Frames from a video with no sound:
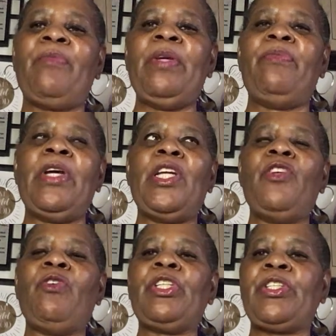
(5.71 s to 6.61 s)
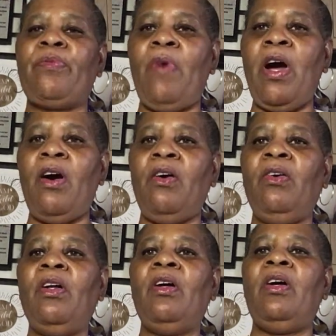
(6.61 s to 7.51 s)
be bringing you a small
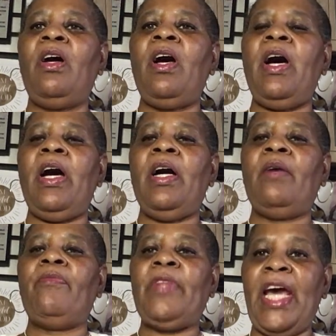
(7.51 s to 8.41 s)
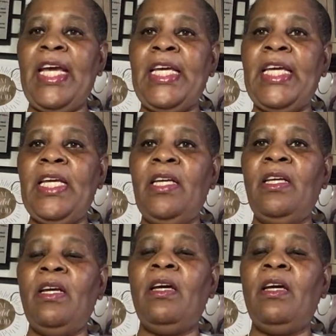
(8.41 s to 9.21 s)
uh, Nike